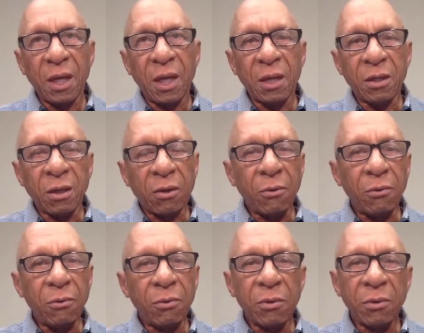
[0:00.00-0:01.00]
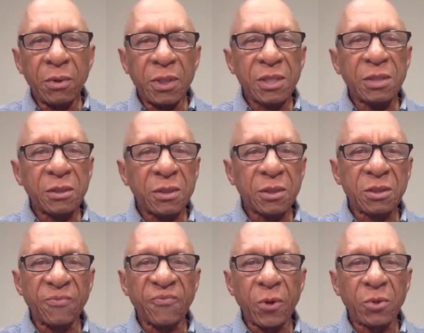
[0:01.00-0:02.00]
and go listen to
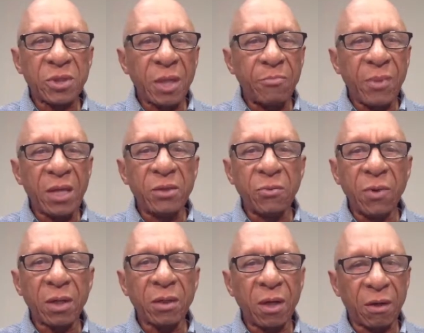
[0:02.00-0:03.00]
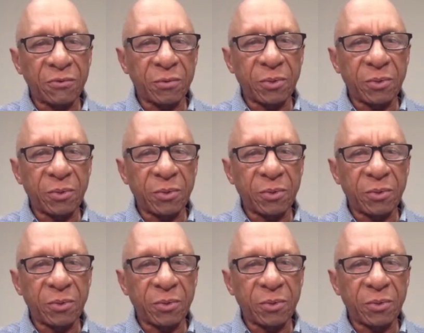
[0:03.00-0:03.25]
some folks that make you uncomfortable.